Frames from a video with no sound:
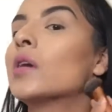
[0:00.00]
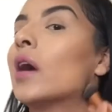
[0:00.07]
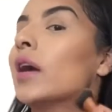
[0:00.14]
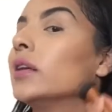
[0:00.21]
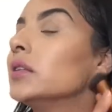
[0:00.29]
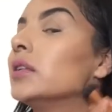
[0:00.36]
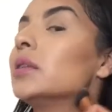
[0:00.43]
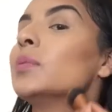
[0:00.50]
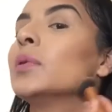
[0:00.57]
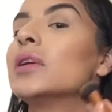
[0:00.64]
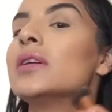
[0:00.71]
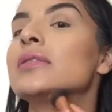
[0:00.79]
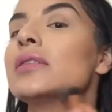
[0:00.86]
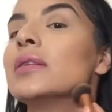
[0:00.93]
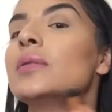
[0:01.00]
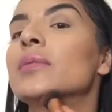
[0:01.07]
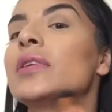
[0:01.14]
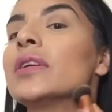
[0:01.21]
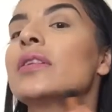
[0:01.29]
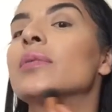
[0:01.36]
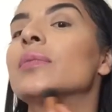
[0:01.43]
I did apply some
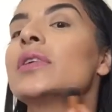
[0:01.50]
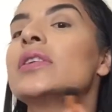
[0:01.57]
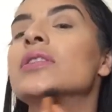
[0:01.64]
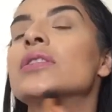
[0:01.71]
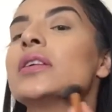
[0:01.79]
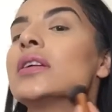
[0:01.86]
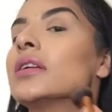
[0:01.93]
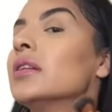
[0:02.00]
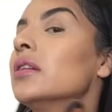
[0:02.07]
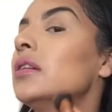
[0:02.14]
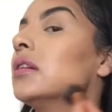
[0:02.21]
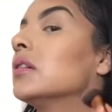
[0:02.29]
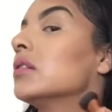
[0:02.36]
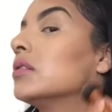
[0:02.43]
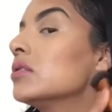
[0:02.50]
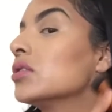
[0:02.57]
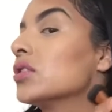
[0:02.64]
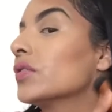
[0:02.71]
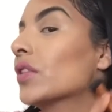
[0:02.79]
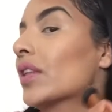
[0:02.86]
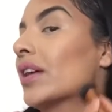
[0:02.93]
here on my chin
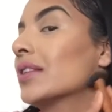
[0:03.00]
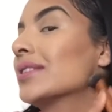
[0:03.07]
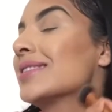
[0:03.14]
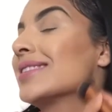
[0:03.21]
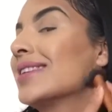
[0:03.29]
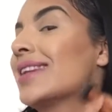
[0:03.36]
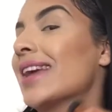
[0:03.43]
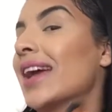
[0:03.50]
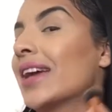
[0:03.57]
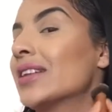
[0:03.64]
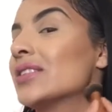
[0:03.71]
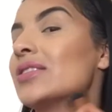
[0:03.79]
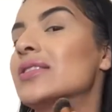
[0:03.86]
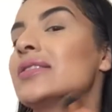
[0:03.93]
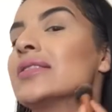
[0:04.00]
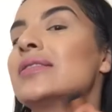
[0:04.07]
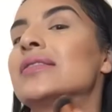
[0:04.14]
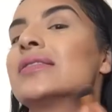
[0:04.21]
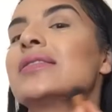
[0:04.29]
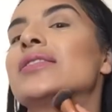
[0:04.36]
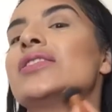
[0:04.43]
just for that snatched
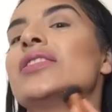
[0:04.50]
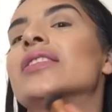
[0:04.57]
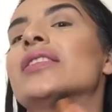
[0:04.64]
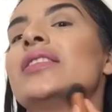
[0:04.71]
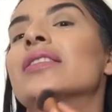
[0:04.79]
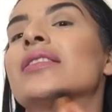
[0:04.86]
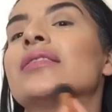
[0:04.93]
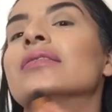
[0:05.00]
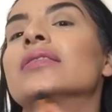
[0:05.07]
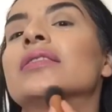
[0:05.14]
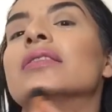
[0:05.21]
chin, you know.